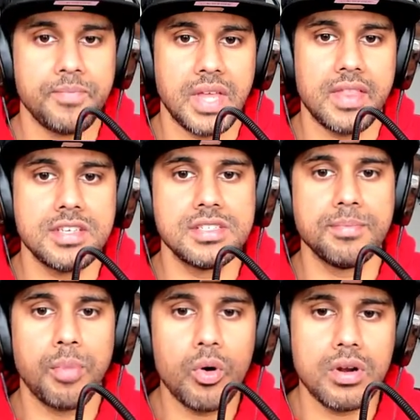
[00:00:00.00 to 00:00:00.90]
And this is
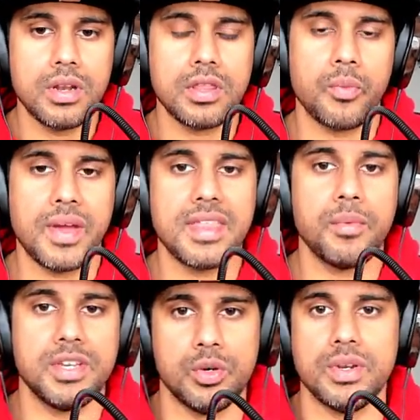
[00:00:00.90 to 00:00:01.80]
important the way that
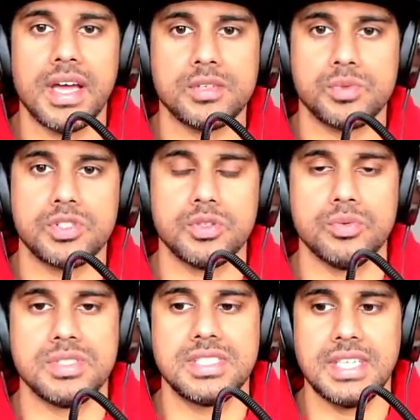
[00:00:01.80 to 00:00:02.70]
we do it as we'll
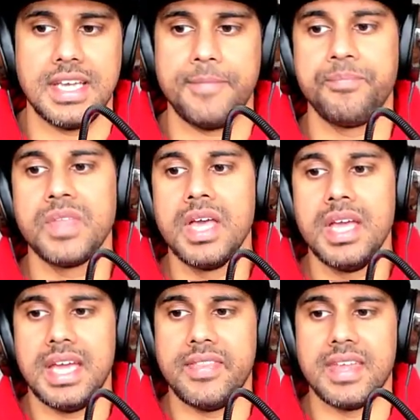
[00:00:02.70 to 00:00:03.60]
soon see
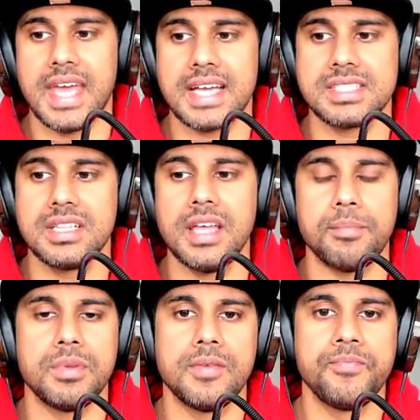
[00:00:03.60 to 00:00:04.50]
in the next clip.